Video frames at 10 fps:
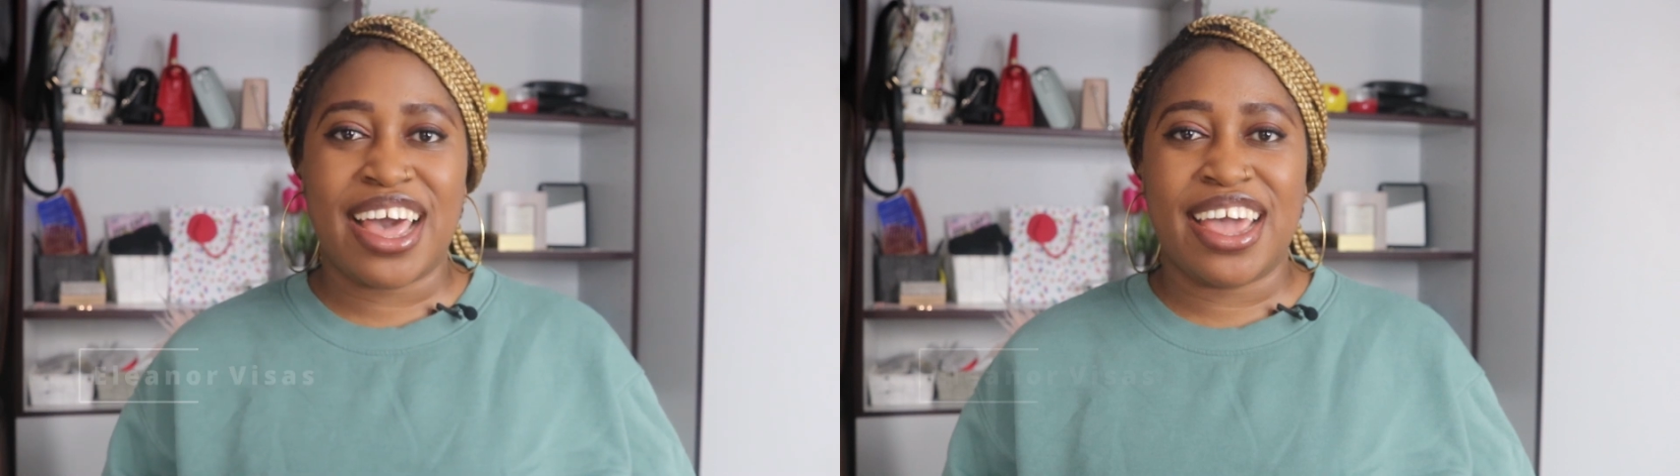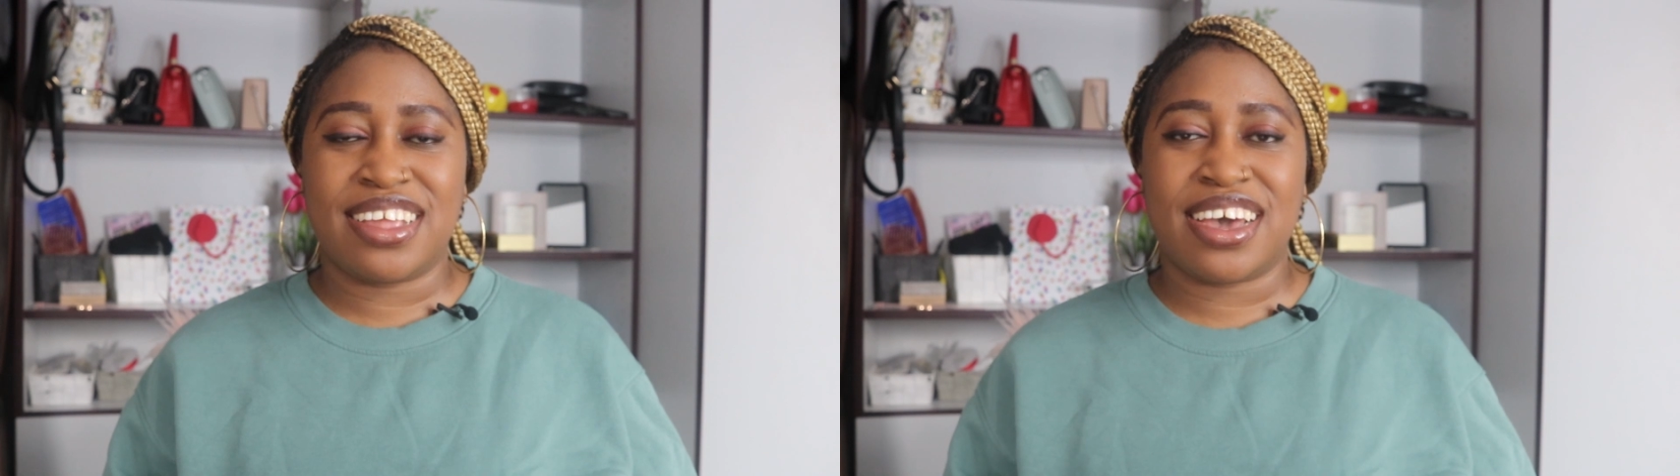
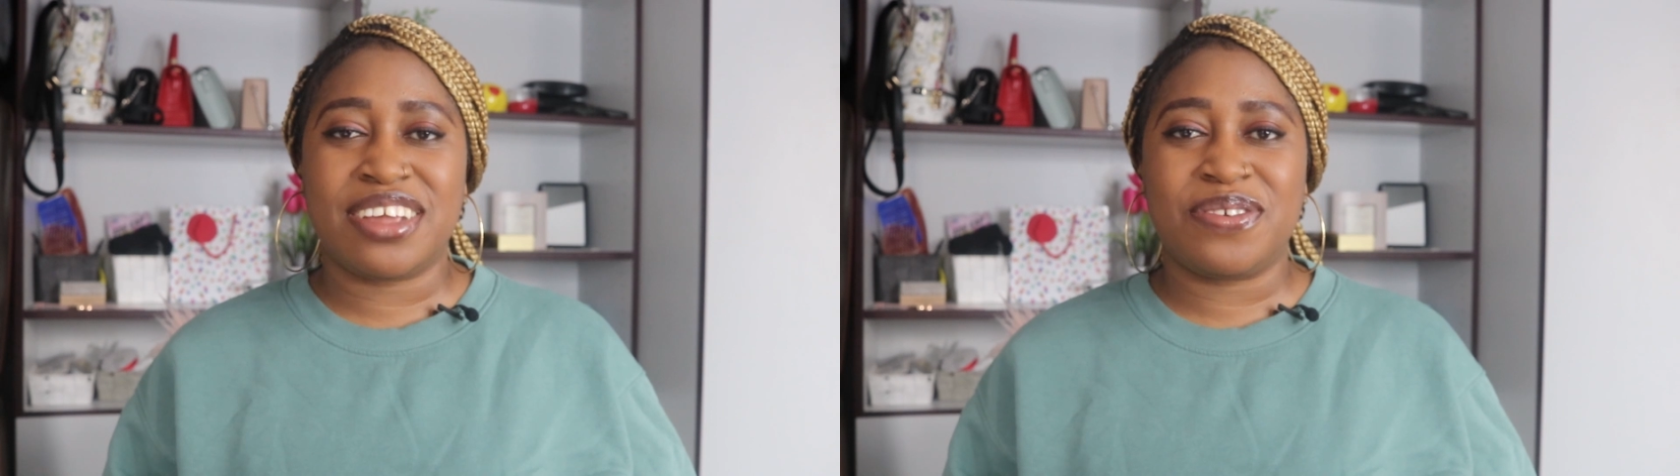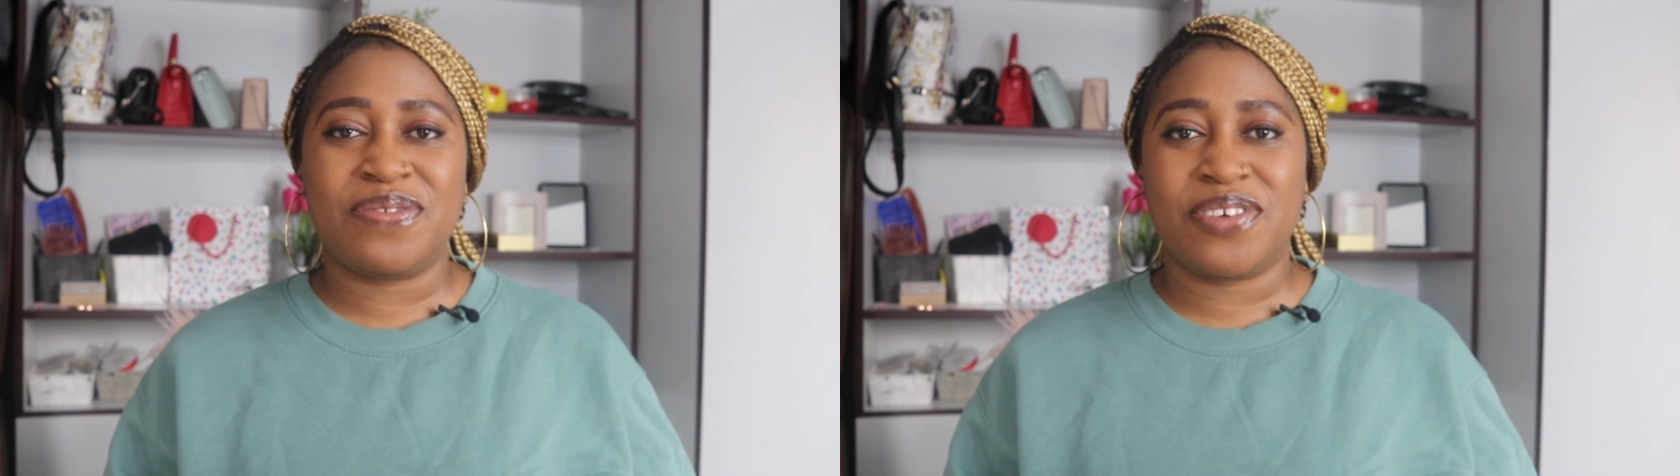and
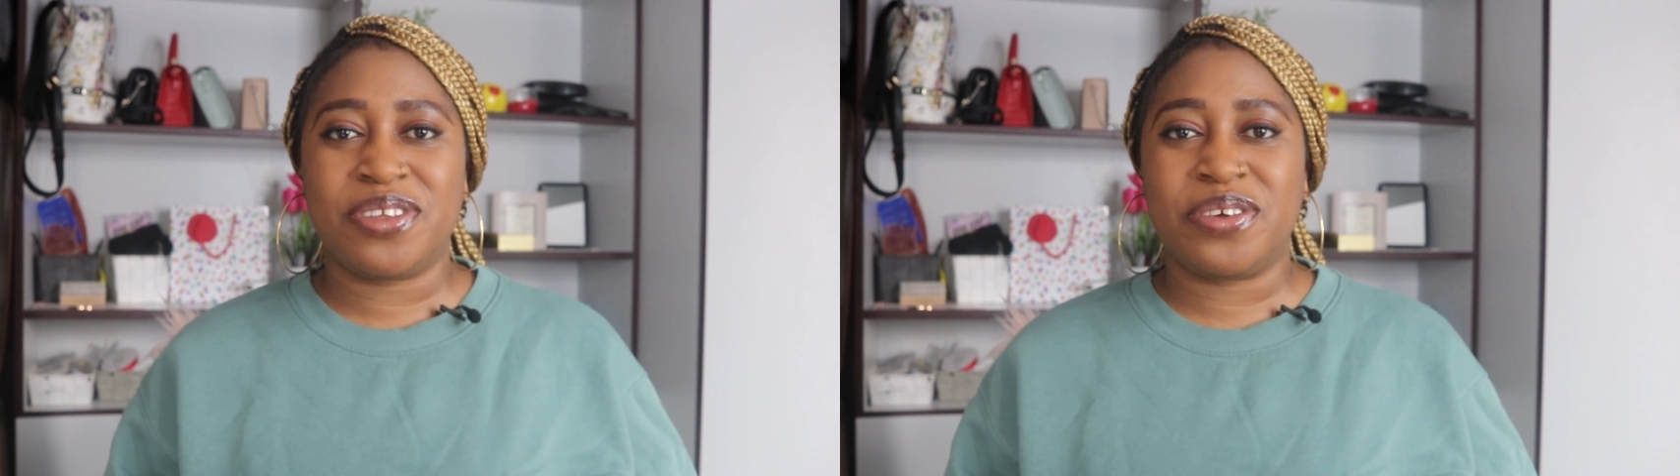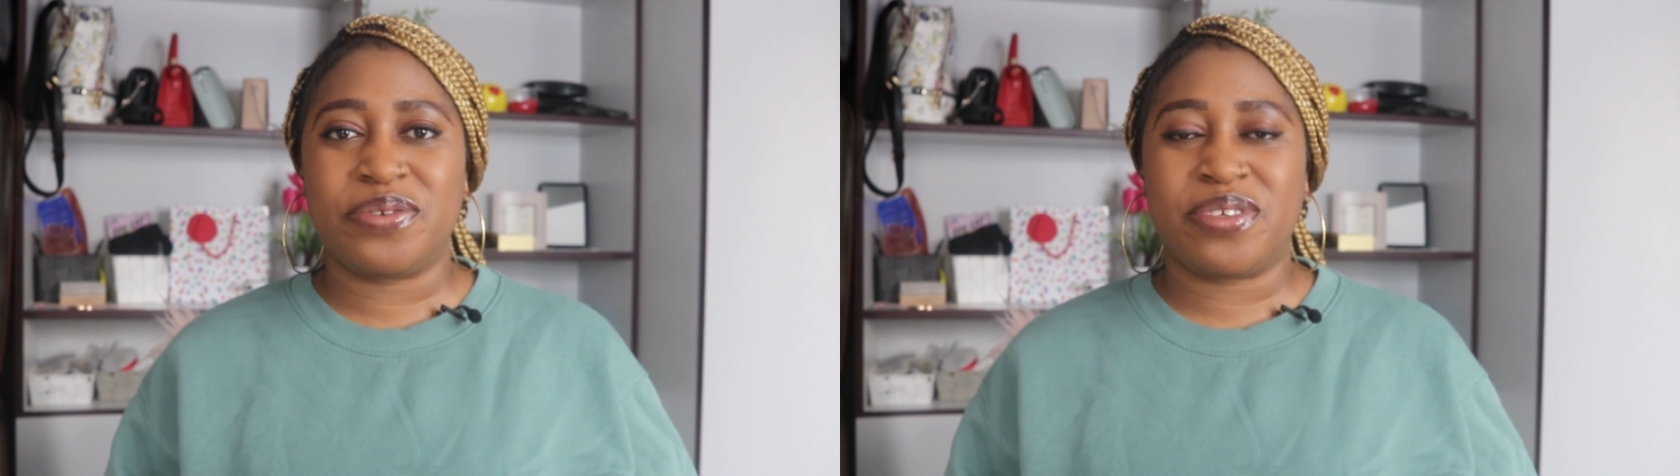I do
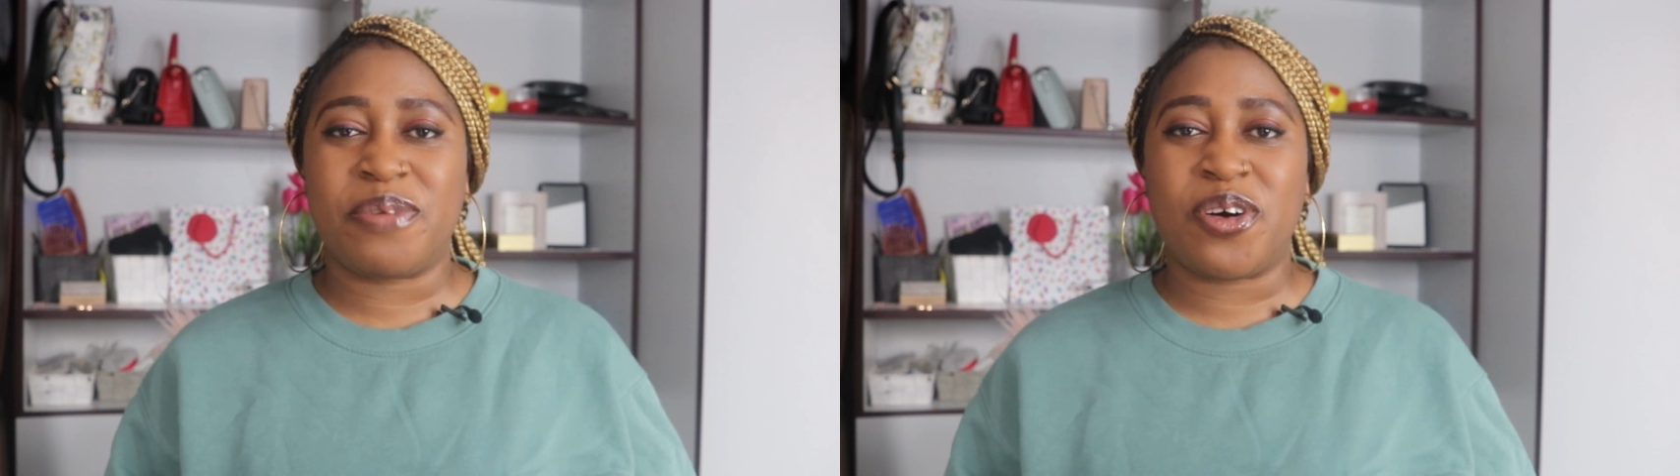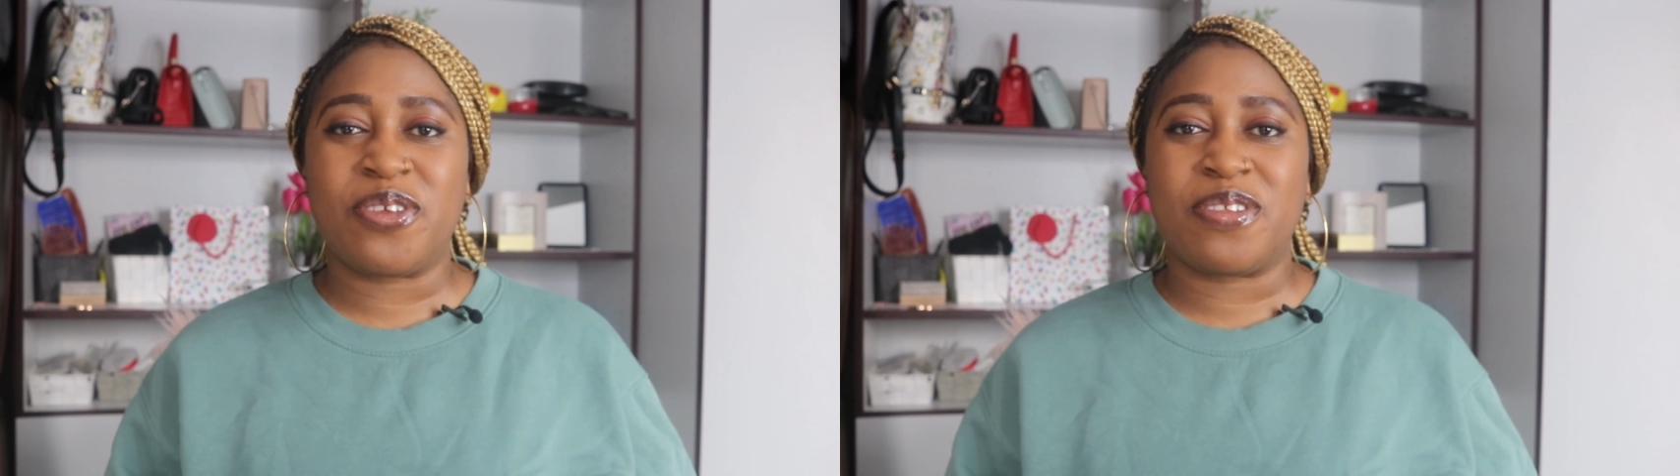videos
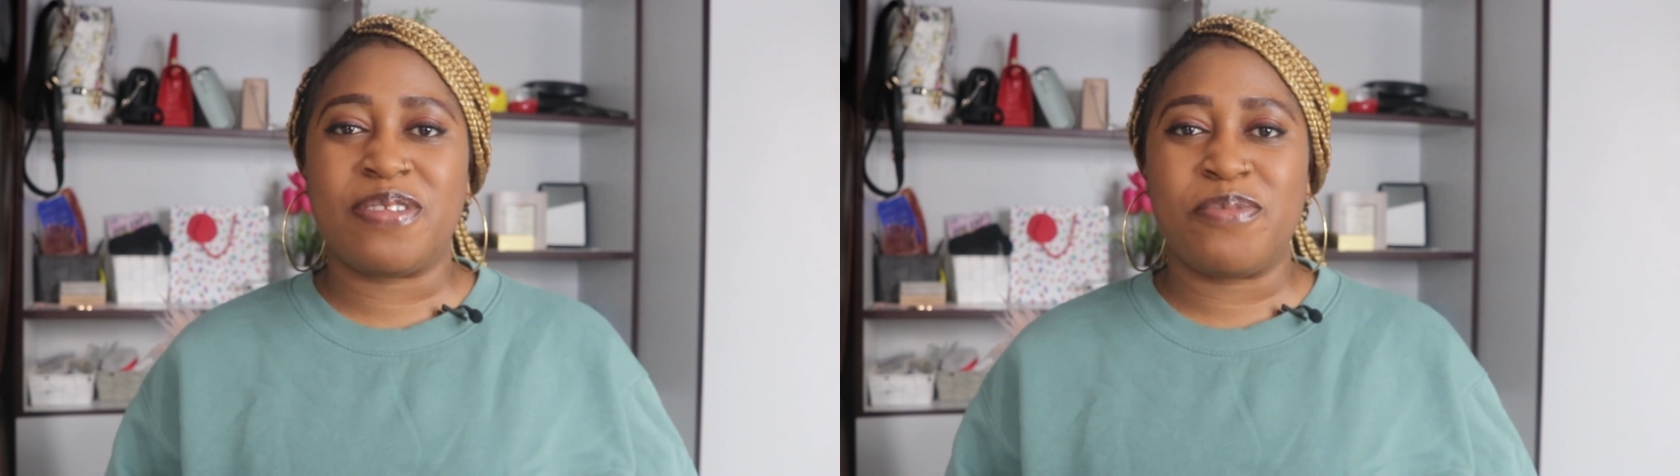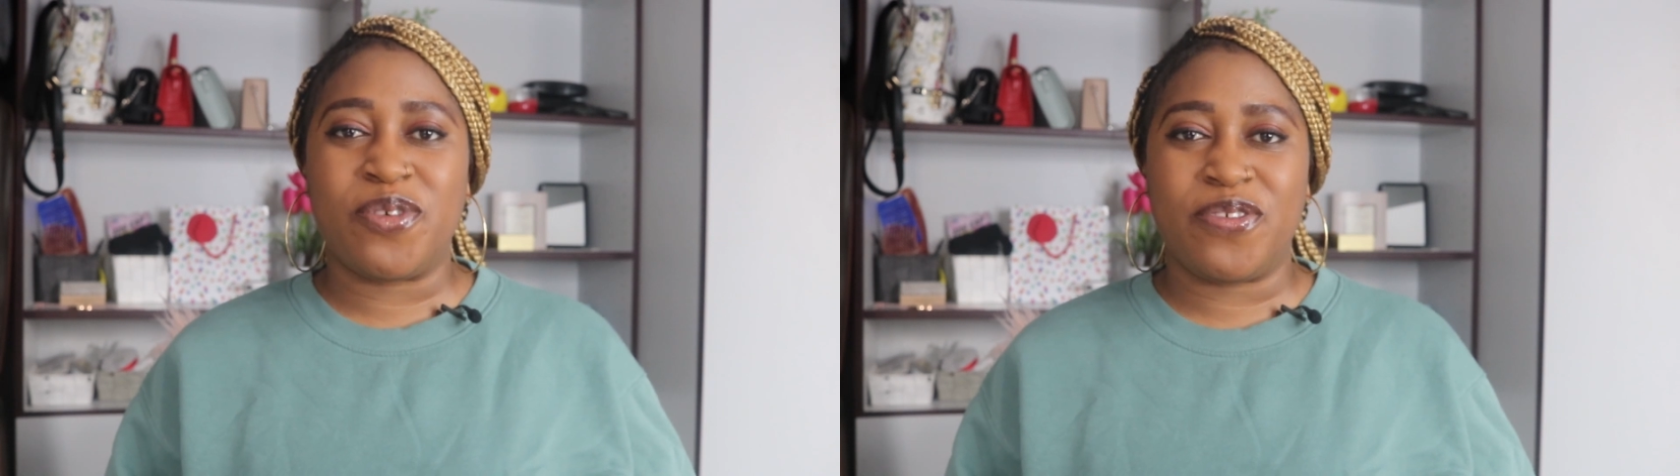
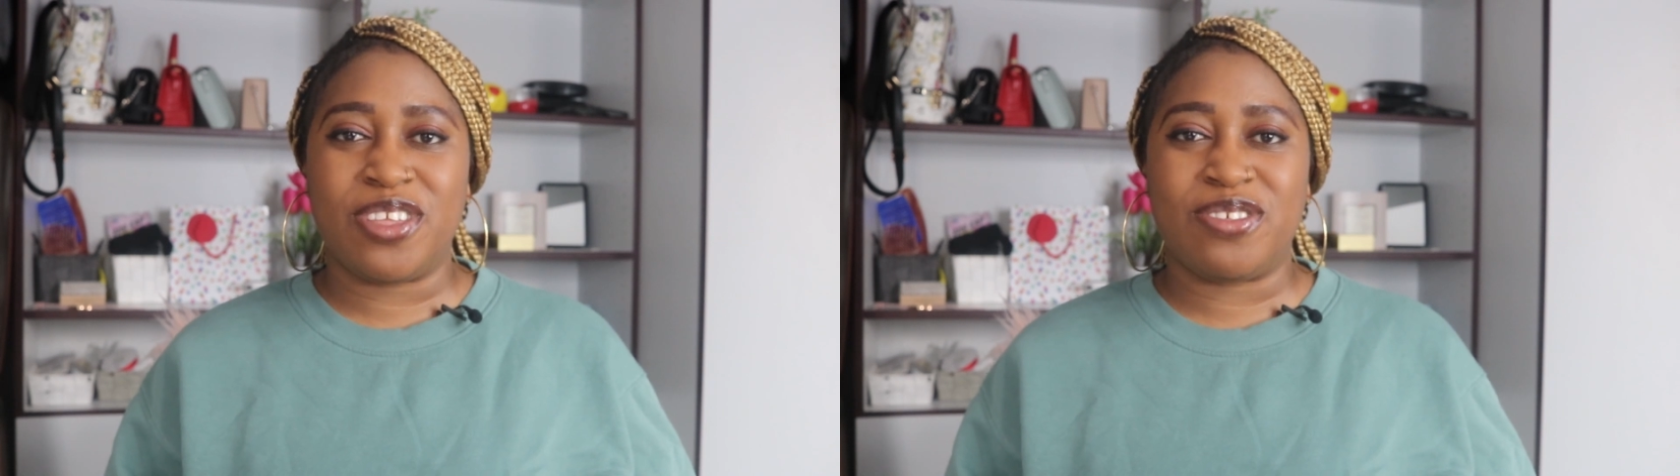about moving